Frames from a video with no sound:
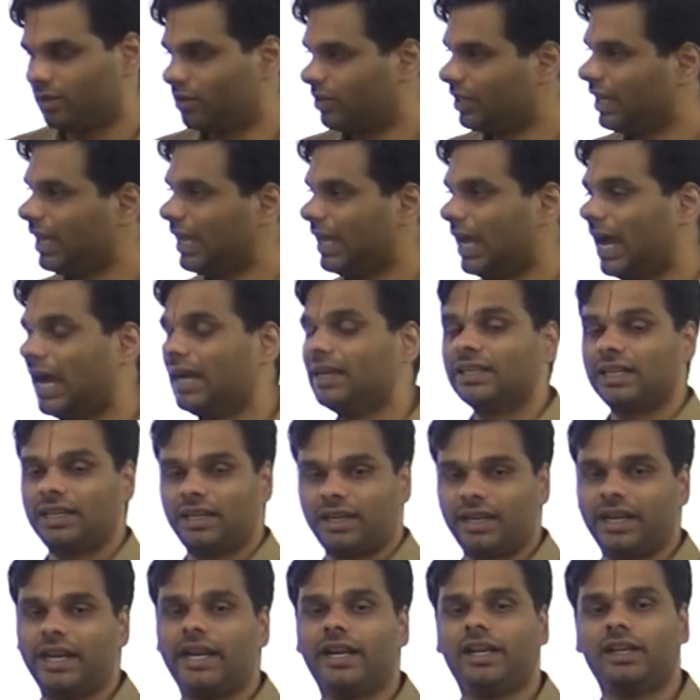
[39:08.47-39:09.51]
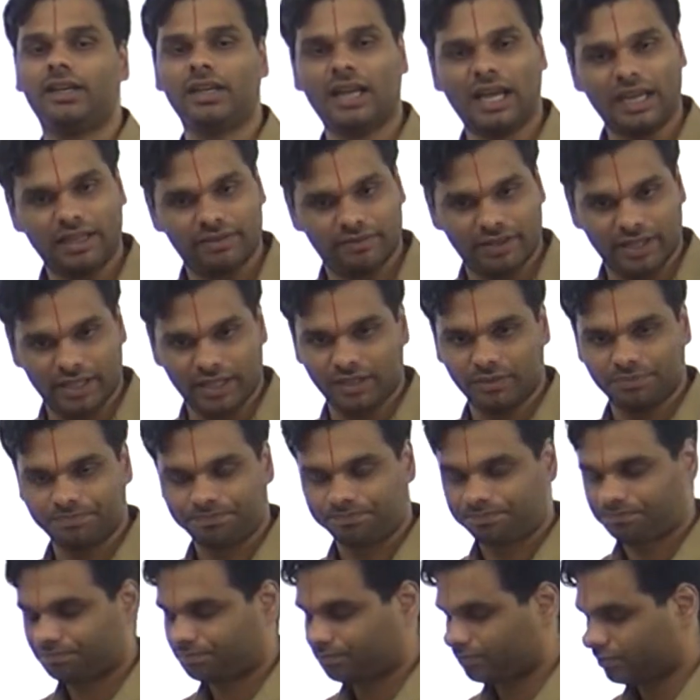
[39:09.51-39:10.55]
okay, and the trade in ivory.
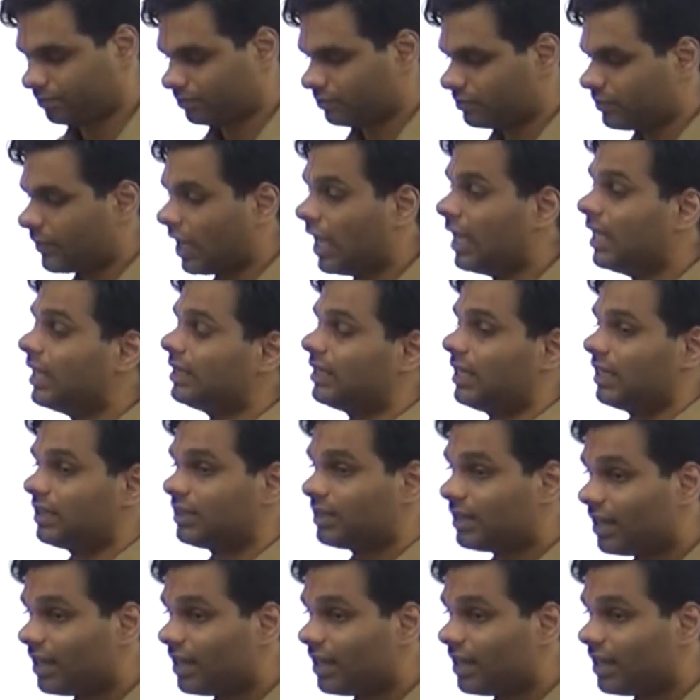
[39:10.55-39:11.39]
The